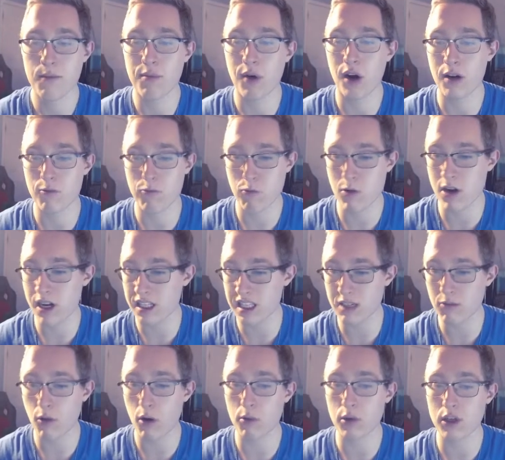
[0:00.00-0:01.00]
But
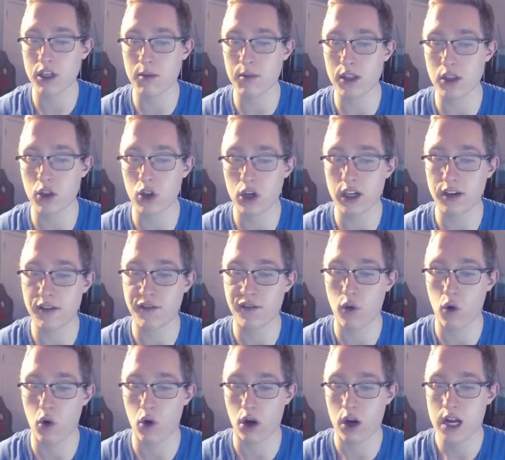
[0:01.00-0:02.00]
really what we're going to be looking
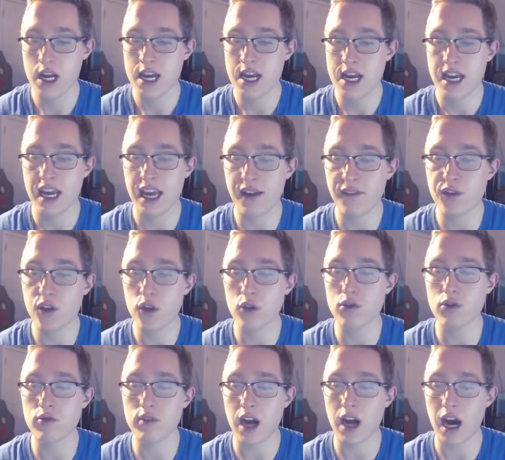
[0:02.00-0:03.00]
for, if you
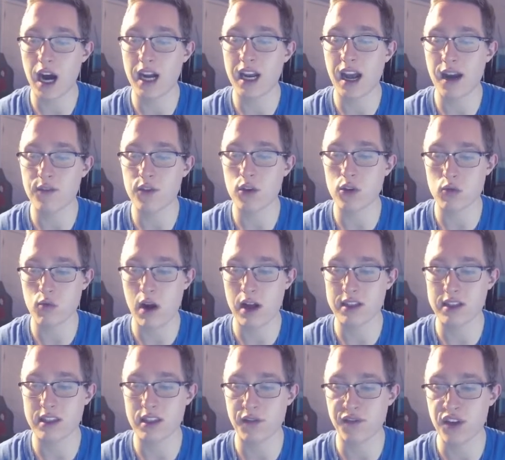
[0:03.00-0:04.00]
do not have those
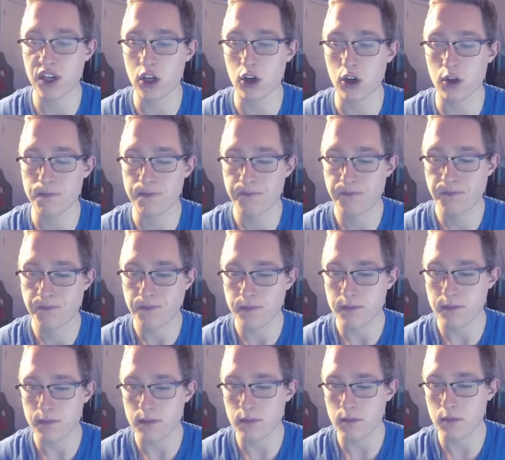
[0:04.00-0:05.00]
routes on the field,
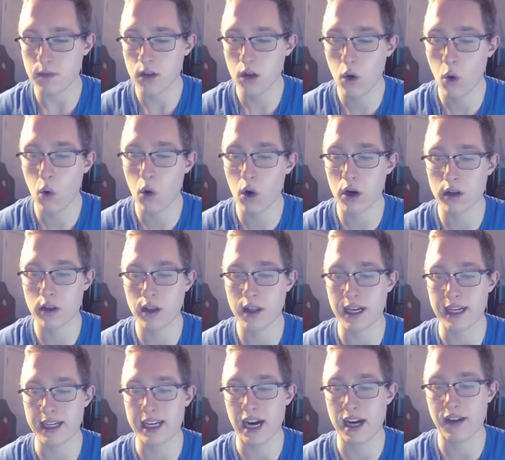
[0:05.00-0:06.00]
or
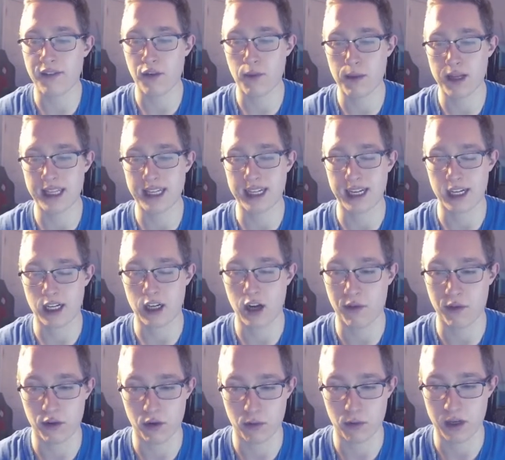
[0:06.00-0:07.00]
like God forbid they get
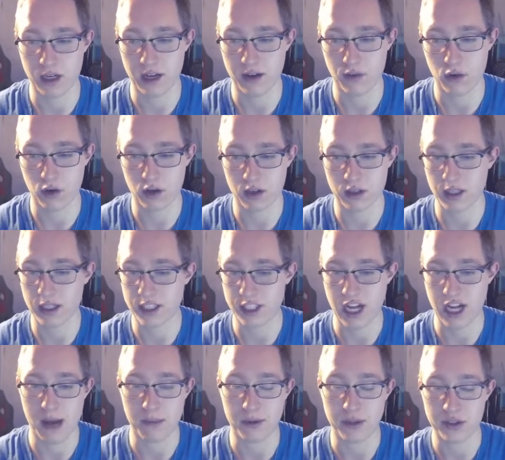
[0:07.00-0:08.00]
covered or whatever, a glitch
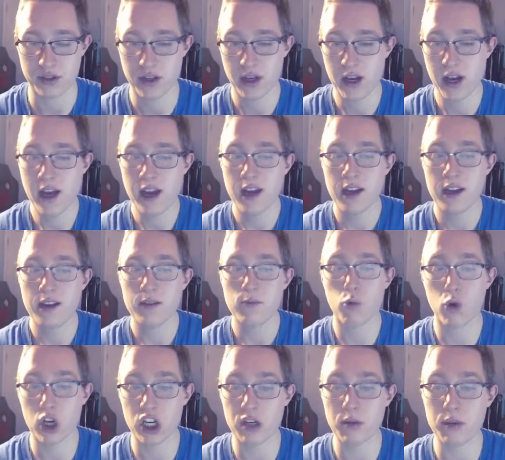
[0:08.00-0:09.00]
happens,
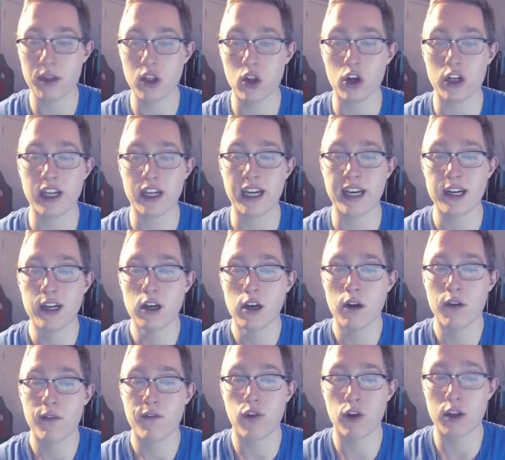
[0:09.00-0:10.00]
we're going to be looking
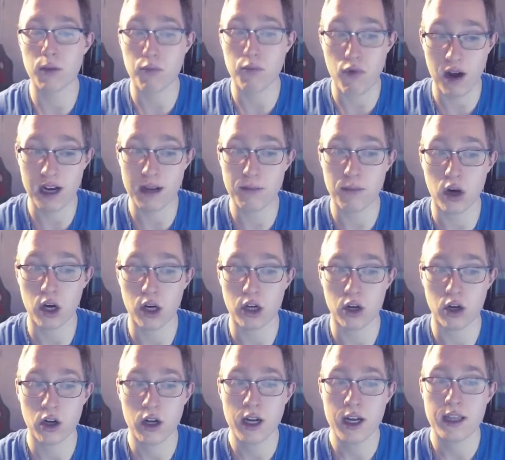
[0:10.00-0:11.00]
for the bread and
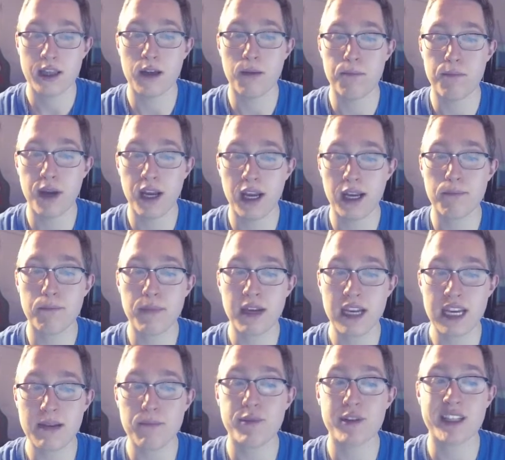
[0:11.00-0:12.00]
butter, the big
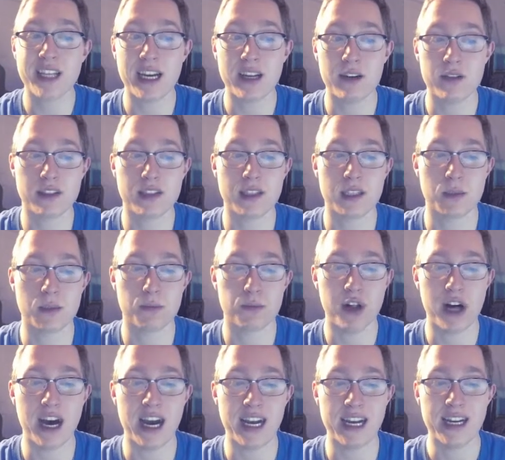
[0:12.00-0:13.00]
meat and potatoes of this
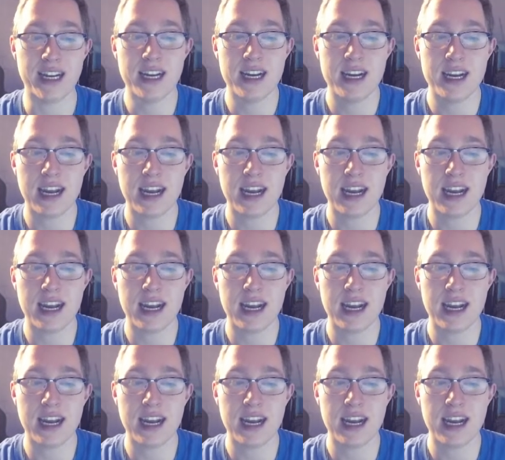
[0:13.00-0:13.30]
play.